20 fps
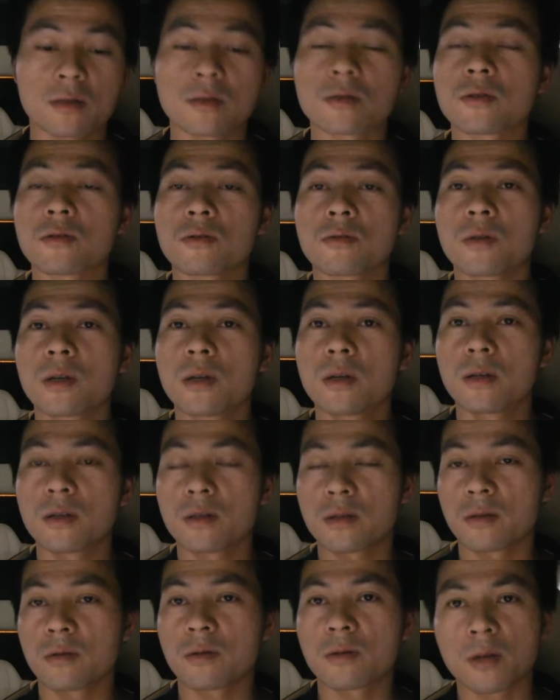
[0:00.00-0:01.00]
So
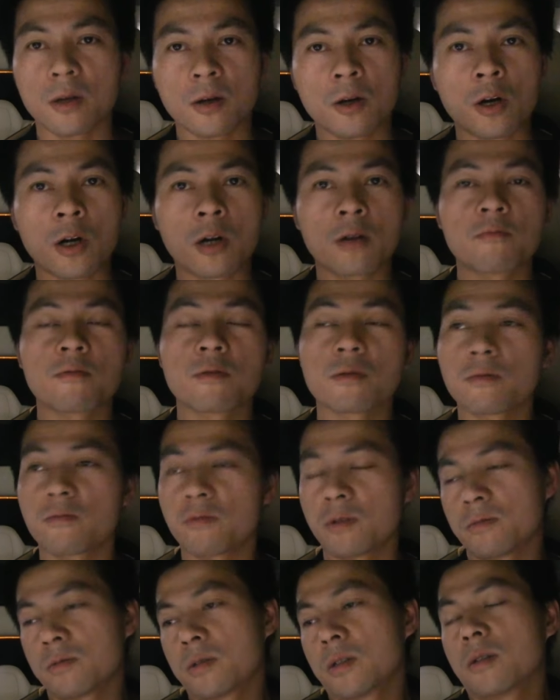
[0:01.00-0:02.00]
the, the car will,
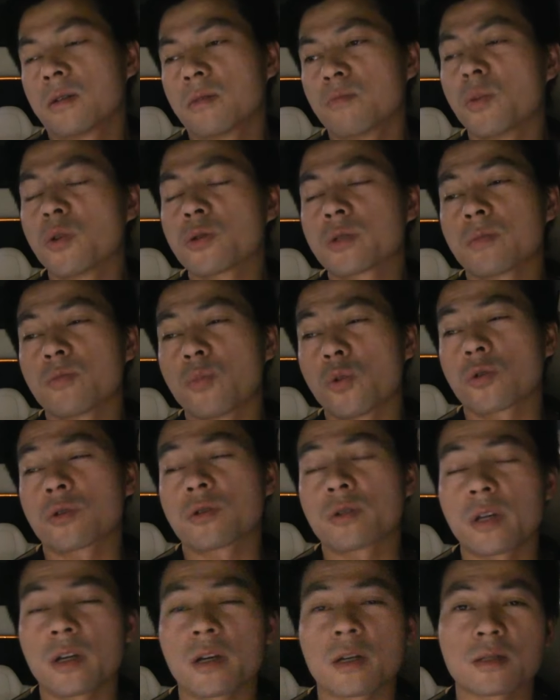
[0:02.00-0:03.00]
well, most
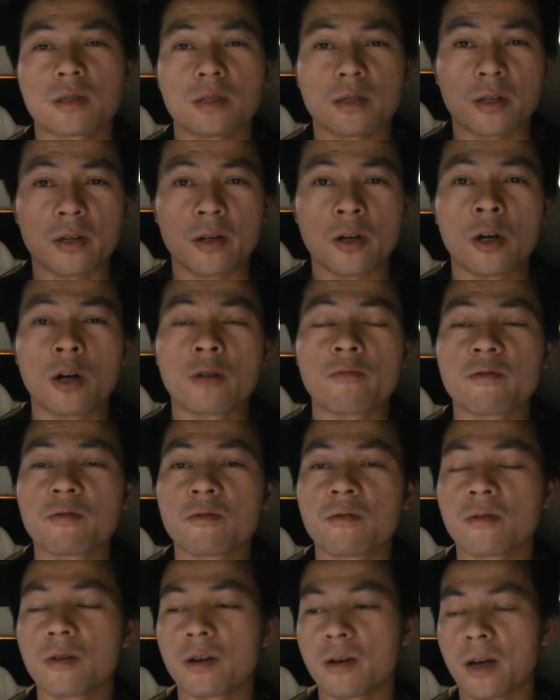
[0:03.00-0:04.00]
important thing is that the car
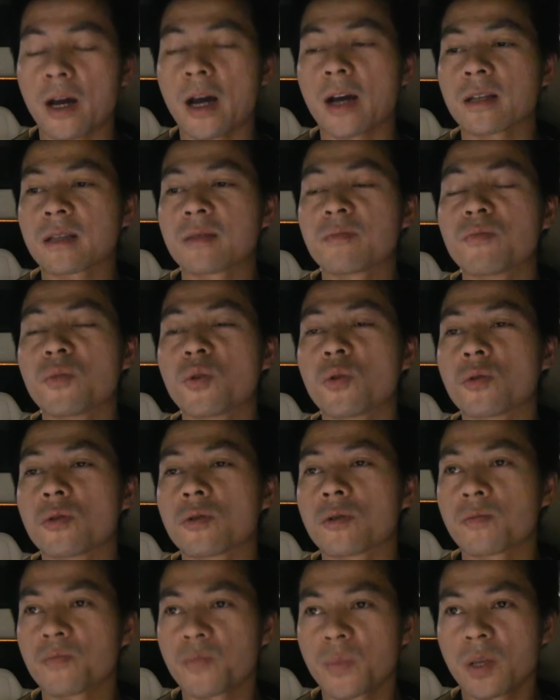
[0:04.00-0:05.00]
will uh, act
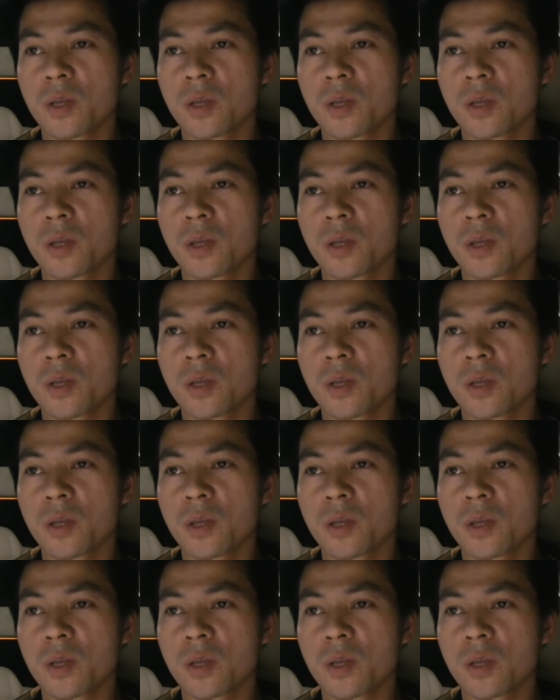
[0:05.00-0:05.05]
more